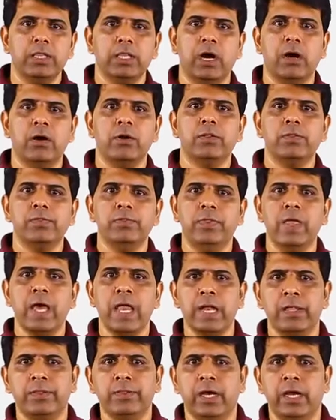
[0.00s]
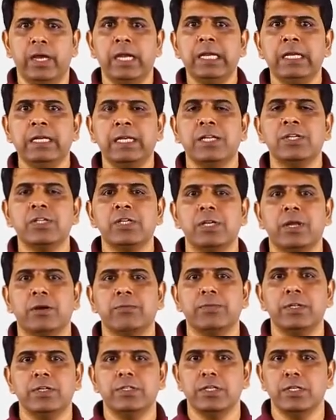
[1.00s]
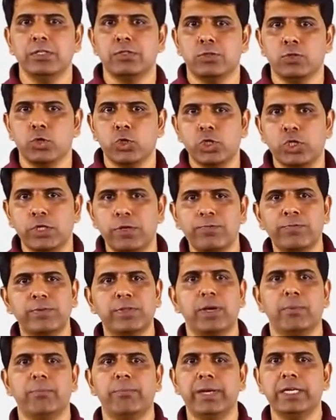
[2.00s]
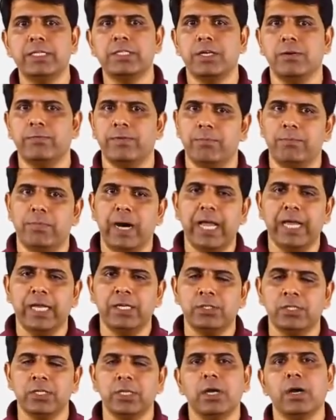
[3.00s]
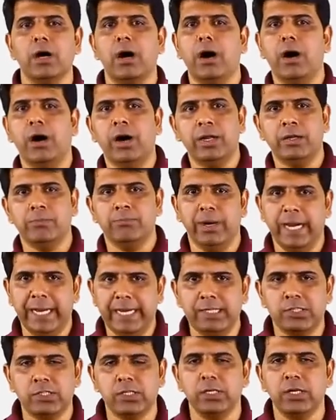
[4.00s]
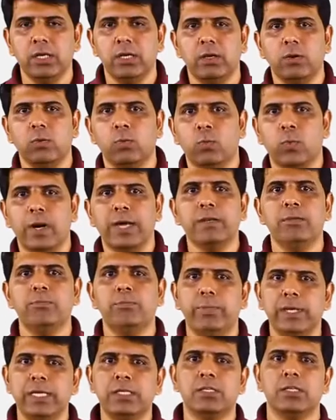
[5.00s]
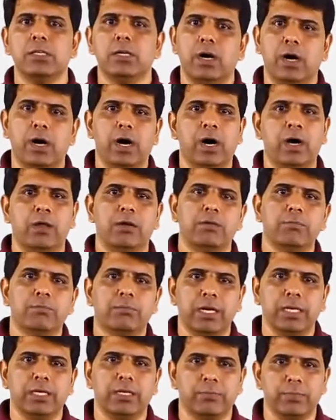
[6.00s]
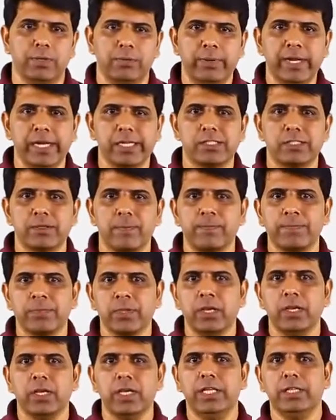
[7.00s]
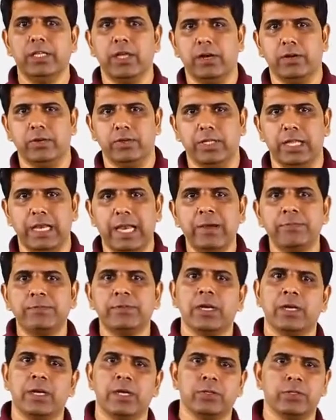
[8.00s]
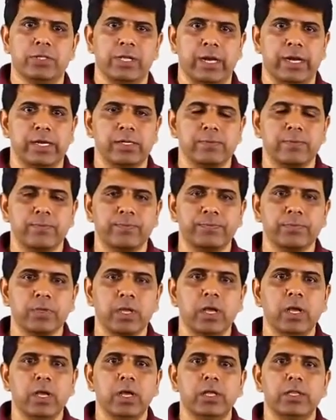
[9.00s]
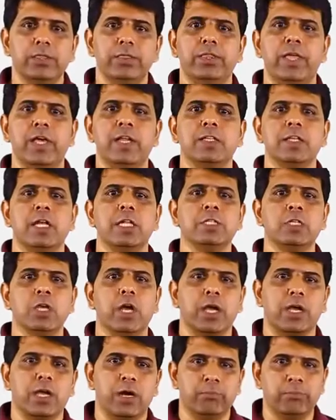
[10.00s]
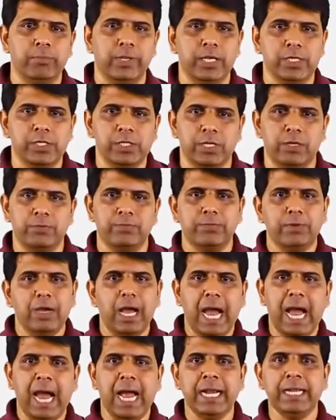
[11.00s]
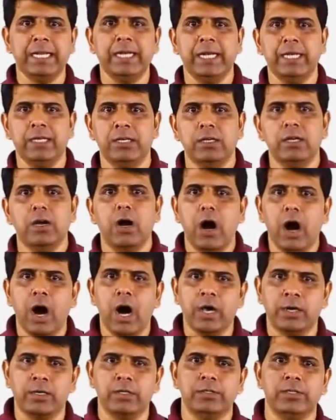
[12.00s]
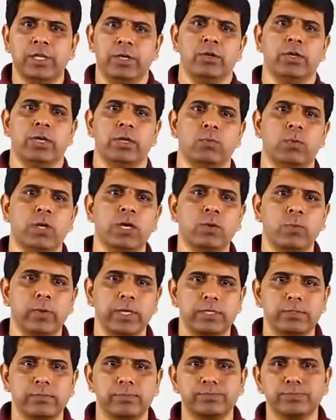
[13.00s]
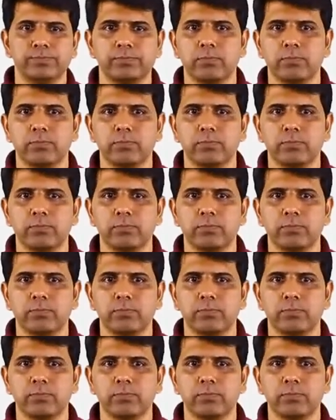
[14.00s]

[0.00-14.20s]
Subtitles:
Now, the intention of this is to shift the bits of a byte or bytes, one bit or multiple bits, either onto the left or onto the right. There is also a combination of and or that you can work with,